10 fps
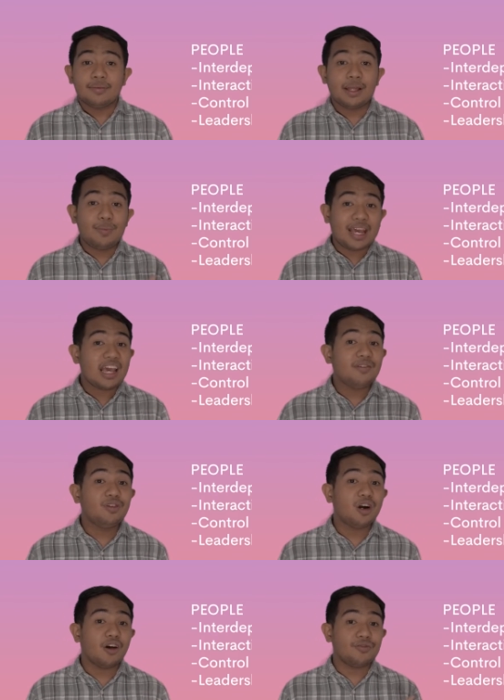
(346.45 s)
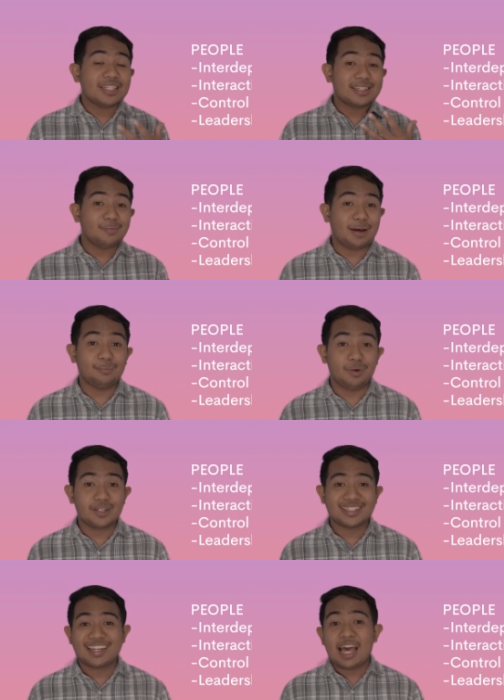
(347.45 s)
the behavior of its
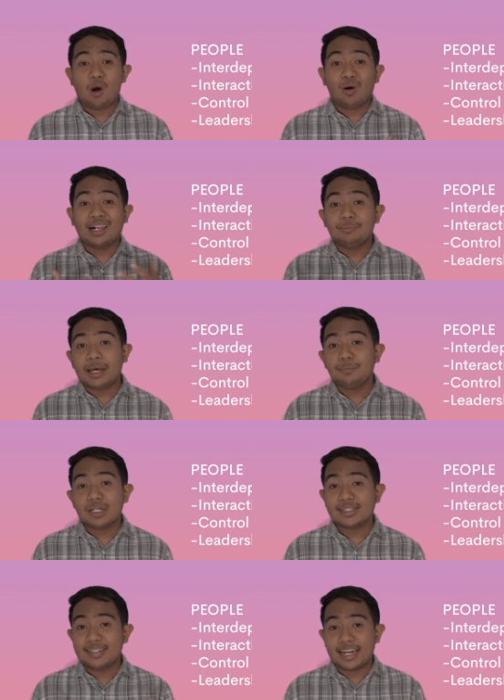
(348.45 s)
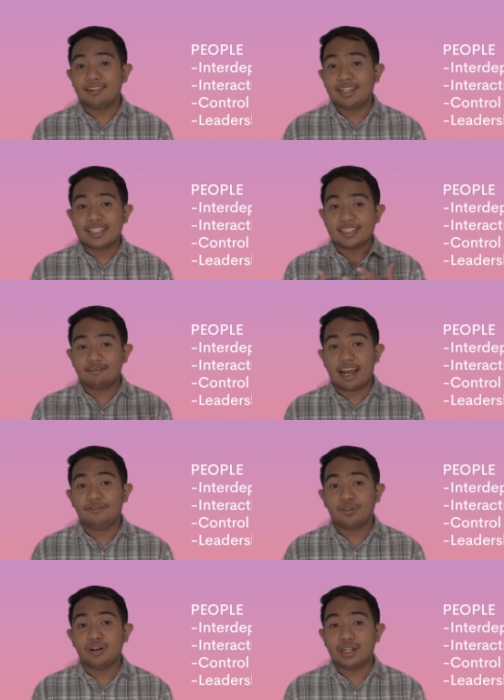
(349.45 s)
members, while members generally
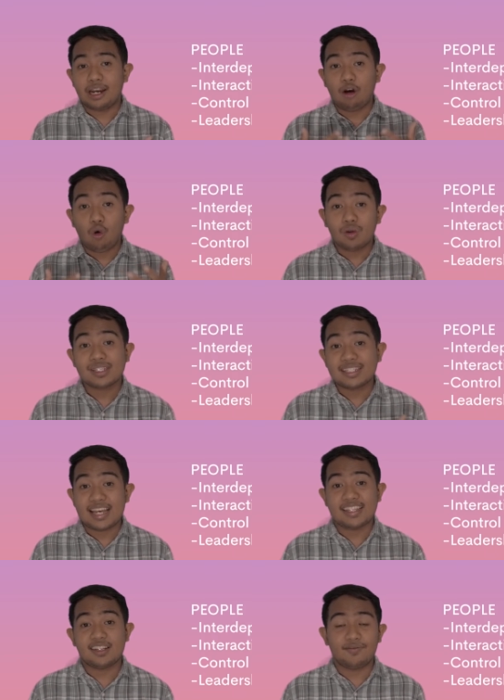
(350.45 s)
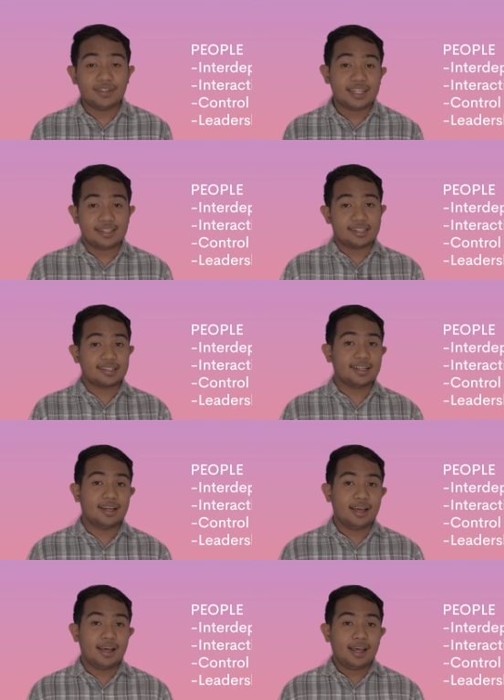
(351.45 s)
strive for their own sets of needs.
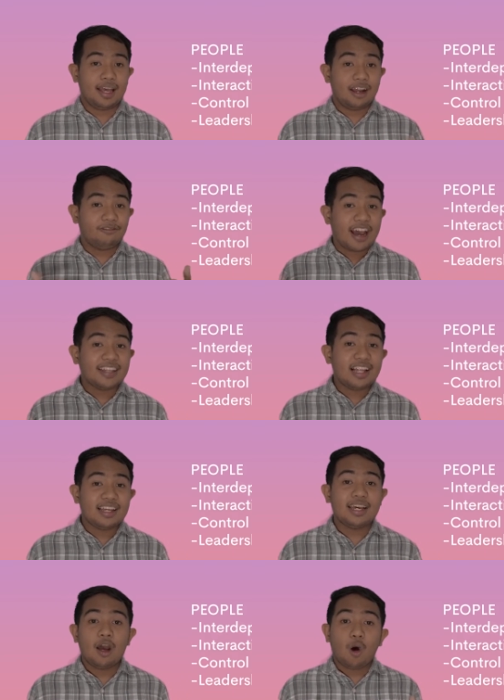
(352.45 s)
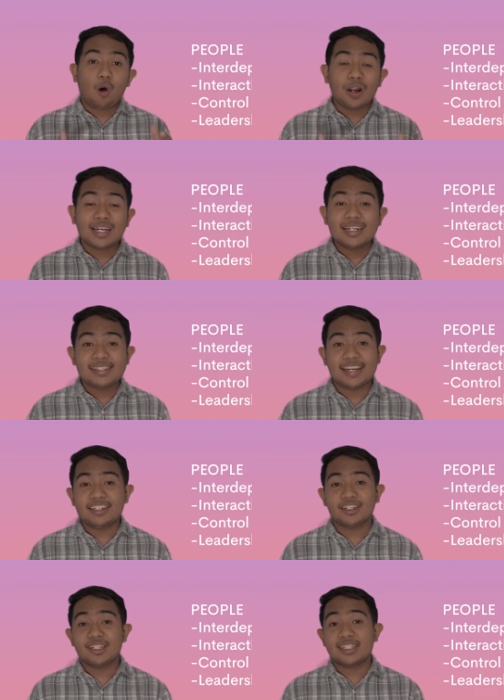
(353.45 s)
And finally,
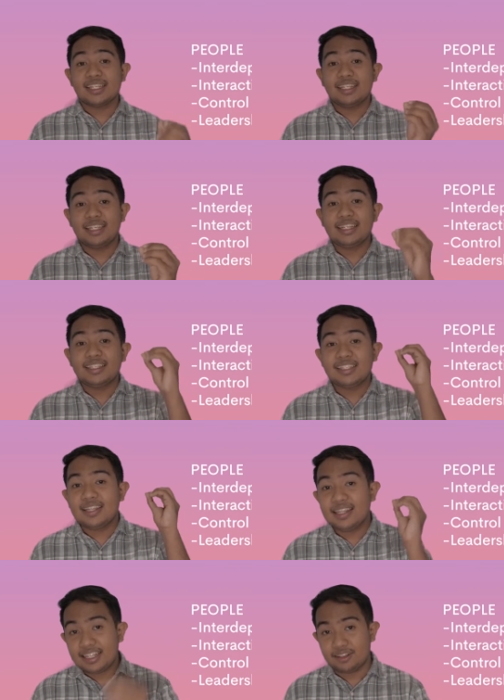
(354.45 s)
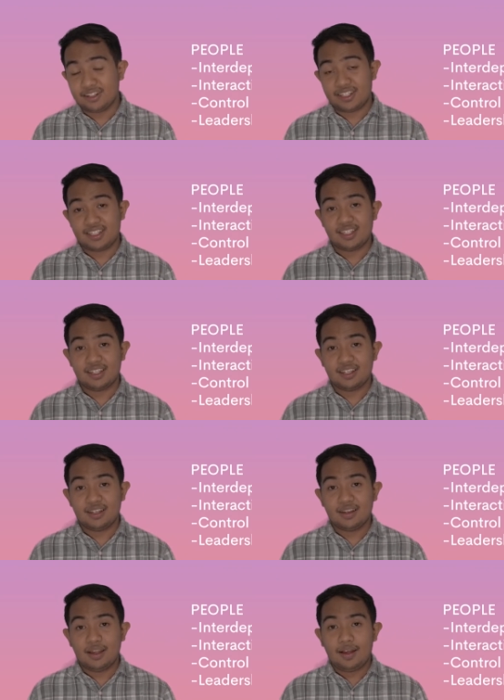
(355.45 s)
organizations need leaders.
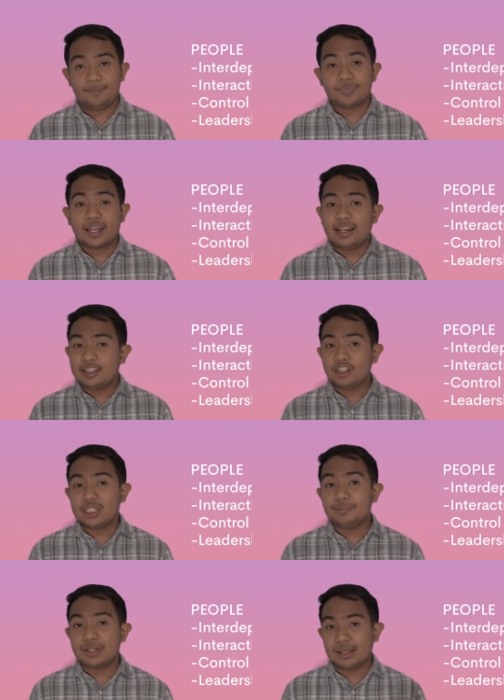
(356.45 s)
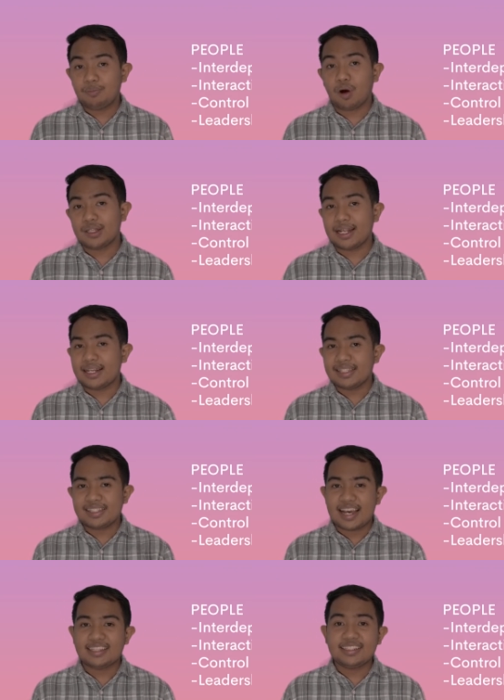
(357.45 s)
Leadership is important in
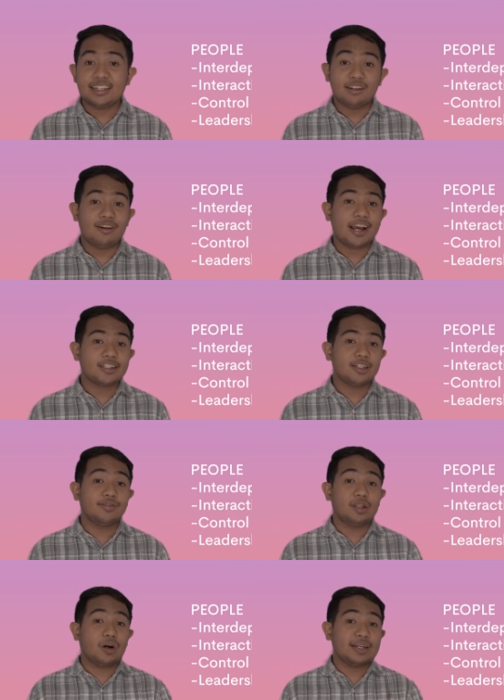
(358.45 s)
setting the direction of the